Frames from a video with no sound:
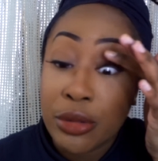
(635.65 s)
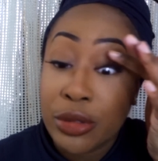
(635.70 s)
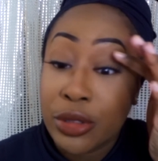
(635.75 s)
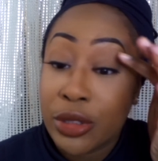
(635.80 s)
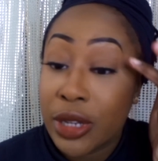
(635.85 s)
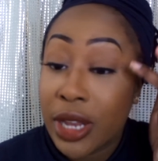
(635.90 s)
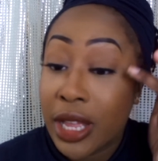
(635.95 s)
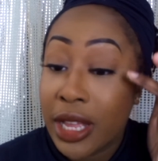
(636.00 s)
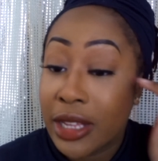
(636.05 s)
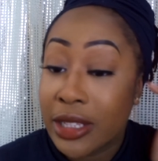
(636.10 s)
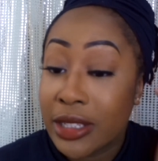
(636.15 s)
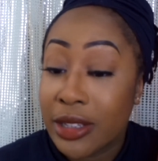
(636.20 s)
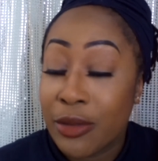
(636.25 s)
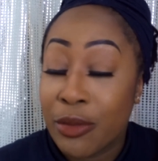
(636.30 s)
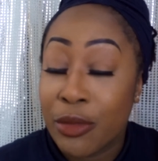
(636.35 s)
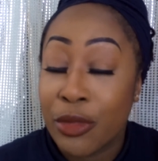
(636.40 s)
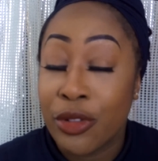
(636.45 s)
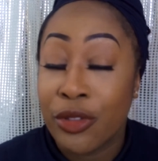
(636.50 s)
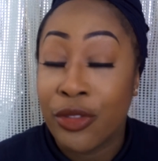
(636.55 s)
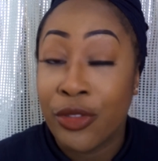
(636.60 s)
Would you like
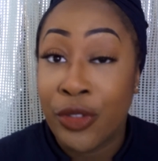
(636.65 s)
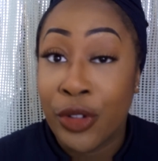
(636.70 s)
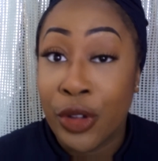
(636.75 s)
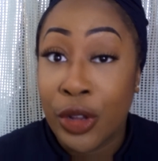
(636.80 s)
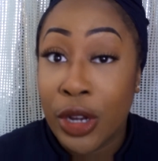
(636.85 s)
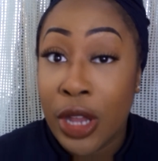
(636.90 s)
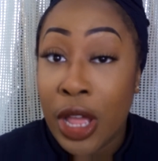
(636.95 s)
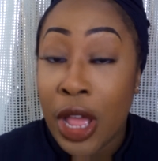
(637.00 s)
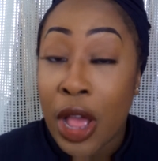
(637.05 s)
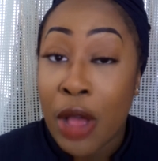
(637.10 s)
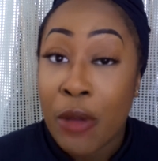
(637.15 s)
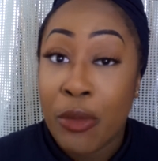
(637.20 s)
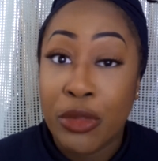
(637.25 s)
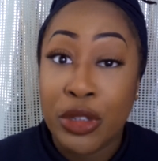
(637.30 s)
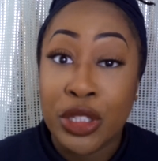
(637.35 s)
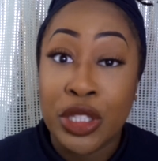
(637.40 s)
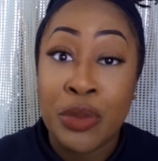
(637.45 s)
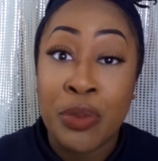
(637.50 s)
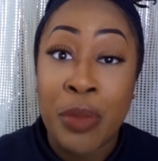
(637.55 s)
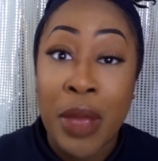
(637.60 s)
some more full,
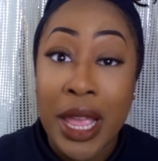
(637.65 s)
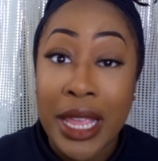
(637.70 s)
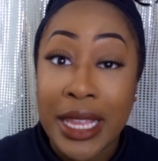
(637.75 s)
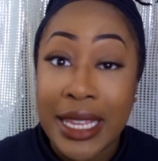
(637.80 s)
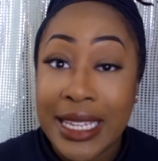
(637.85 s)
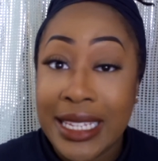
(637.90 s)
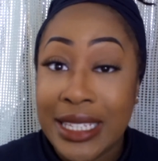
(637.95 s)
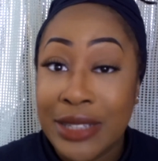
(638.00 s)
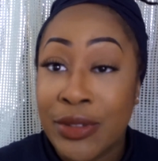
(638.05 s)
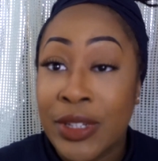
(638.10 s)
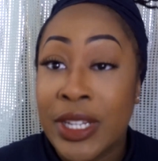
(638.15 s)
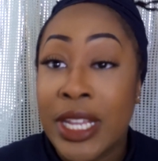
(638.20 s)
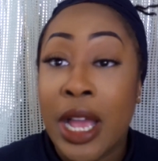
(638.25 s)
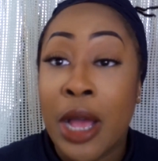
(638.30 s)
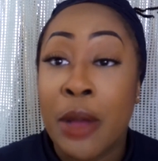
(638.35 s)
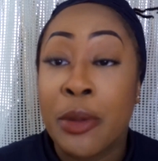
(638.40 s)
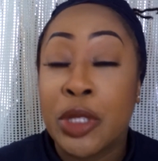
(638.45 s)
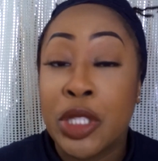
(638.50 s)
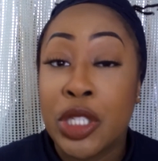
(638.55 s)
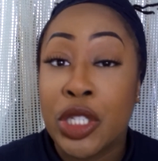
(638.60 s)
more spiky? It's really
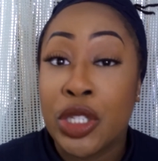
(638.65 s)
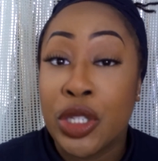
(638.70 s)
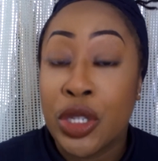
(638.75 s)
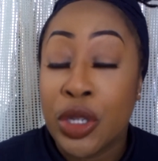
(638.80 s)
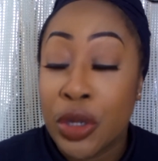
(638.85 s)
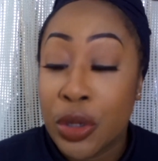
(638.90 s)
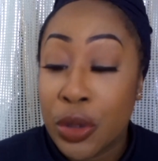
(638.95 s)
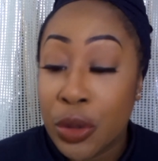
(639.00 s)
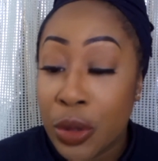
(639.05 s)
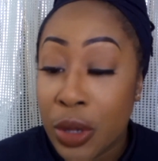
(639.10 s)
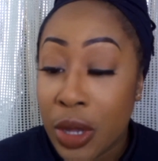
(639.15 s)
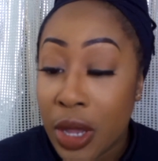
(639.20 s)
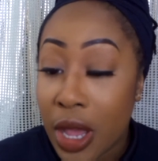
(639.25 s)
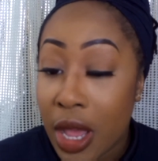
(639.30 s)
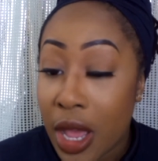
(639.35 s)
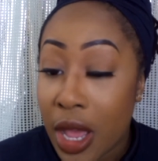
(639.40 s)
up to you.